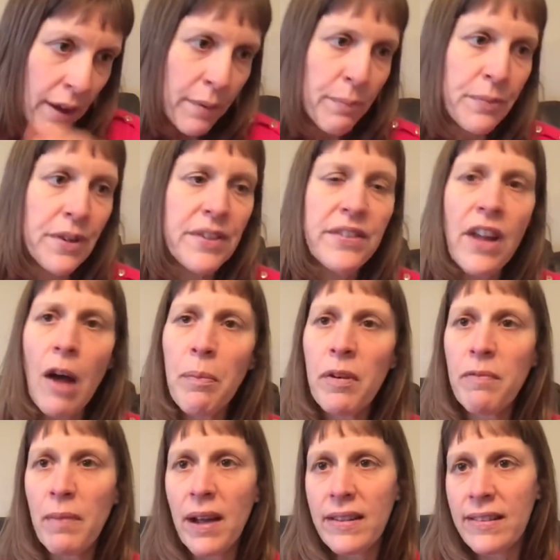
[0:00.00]
The top
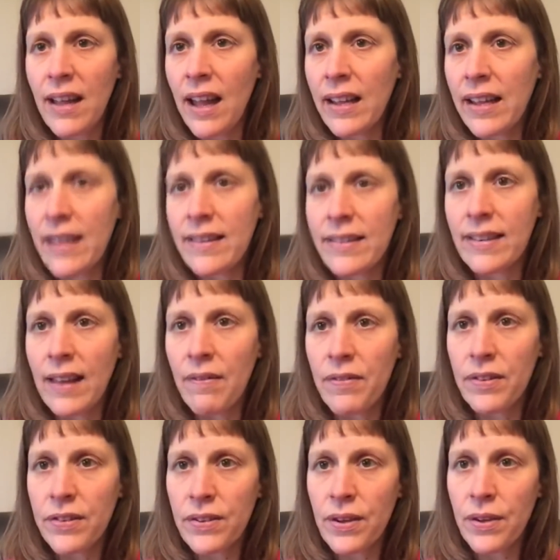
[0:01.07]
of my target is
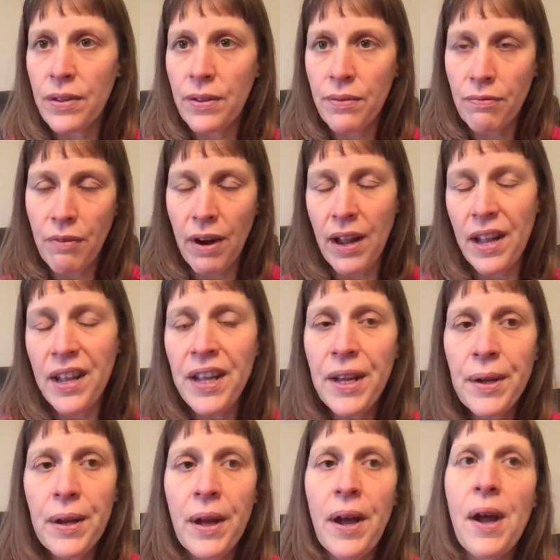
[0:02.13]
11 stone 3,
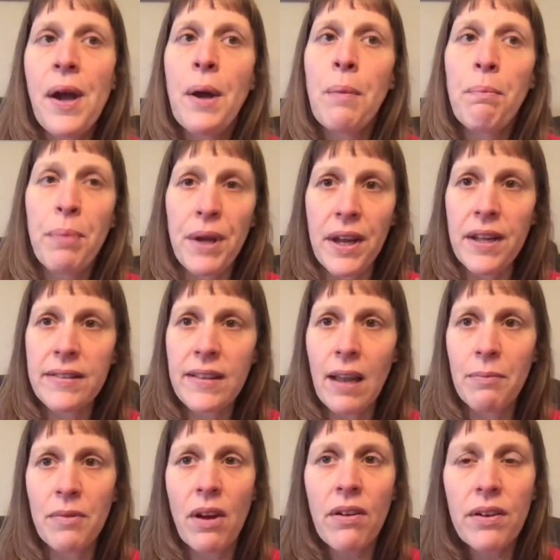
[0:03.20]
but
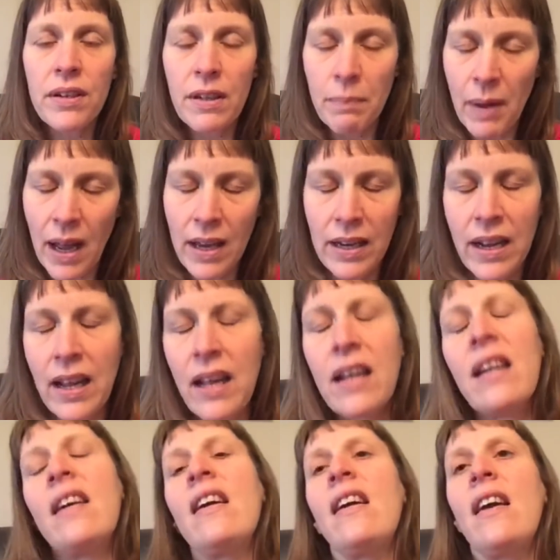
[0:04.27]
I'm not gonna panic.